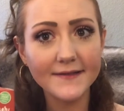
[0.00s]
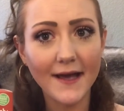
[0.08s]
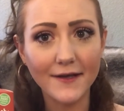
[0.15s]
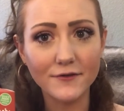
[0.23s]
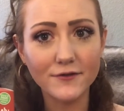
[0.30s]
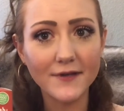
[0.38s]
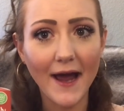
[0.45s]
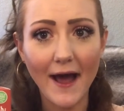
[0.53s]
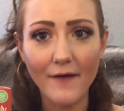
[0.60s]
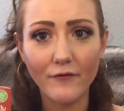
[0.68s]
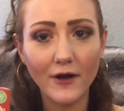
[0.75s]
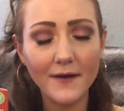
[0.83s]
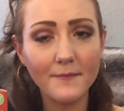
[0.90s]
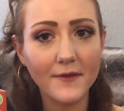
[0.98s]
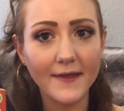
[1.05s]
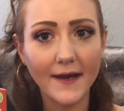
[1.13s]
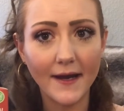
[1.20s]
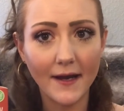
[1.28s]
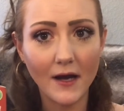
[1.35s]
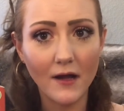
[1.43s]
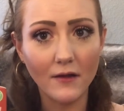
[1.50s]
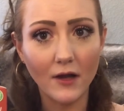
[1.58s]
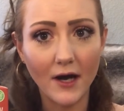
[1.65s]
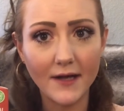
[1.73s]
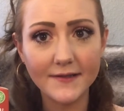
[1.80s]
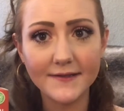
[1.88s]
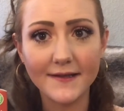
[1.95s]
I used to have one, but then it got
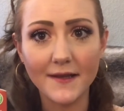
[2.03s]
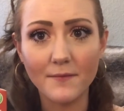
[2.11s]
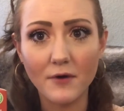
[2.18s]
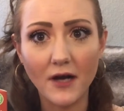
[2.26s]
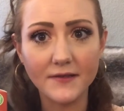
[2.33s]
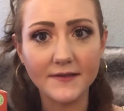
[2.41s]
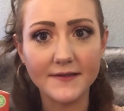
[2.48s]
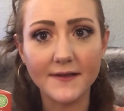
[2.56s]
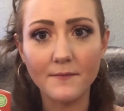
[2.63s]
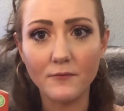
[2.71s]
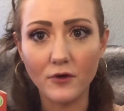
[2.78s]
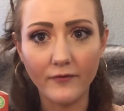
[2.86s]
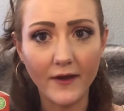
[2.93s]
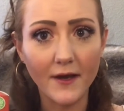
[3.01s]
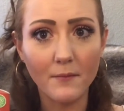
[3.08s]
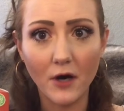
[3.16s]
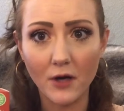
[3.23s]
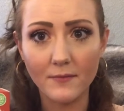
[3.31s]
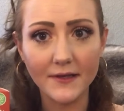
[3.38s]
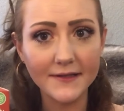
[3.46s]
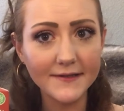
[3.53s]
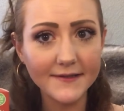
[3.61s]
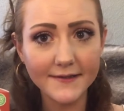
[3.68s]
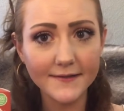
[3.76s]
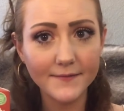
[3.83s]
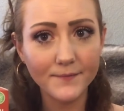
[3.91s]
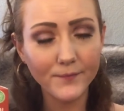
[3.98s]
lost in the process of moving apartments.